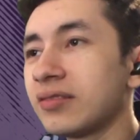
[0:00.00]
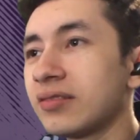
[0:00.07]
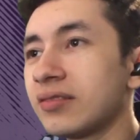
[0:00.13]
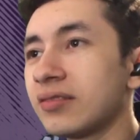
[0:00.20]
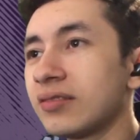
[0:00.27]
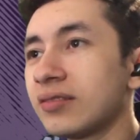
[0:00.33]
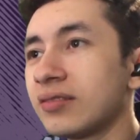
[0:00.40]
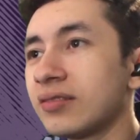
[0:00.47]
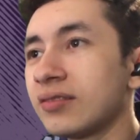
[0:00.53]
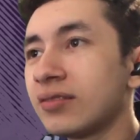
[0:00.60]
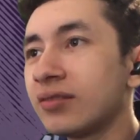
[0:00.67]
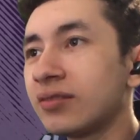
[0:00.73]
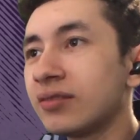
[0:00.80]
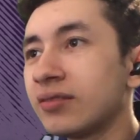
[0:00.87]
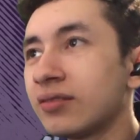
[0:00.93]

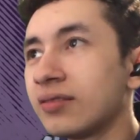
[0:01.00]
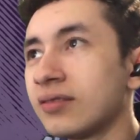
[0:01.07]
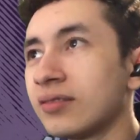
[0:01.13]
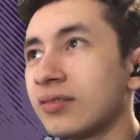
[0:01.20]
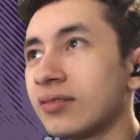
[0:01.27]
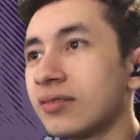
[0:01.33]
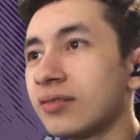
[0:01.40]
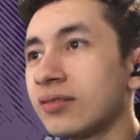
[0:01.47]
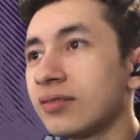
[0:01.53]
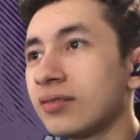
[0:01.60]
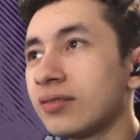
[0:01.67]
Nothing is said.